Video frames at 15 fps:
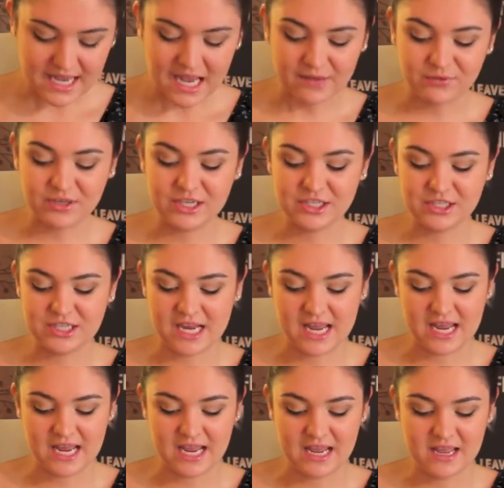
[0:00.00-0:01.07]
I finished
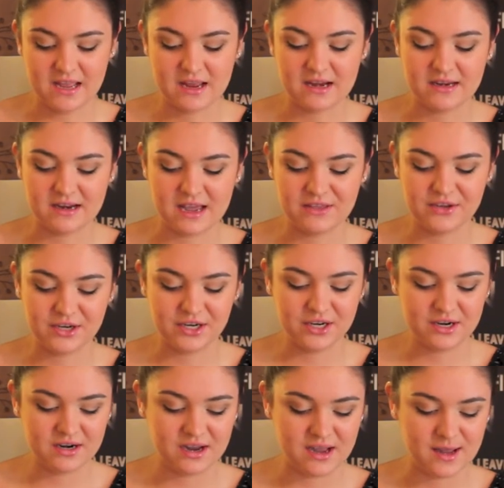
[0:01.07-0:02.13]
a,
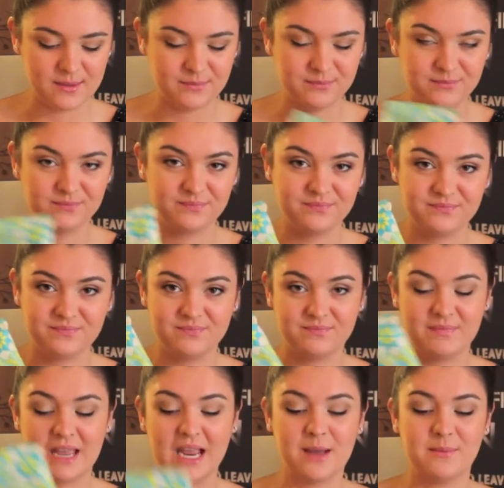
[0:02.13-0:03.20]
another... Um,
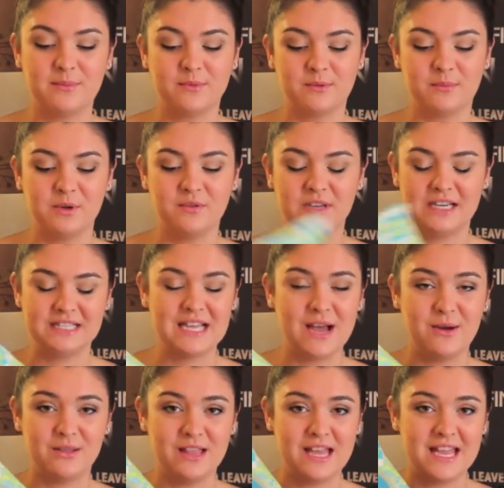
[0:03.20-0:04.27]
makeup removing
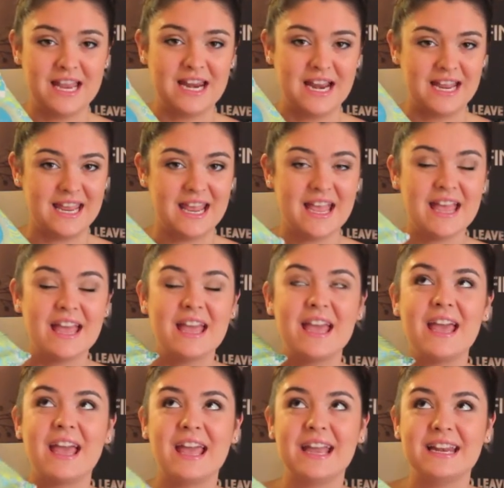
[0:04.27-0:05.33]
towelette, and I
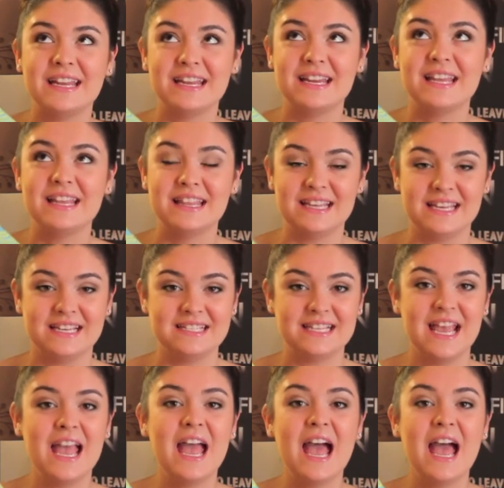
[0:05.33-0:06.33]
hated these.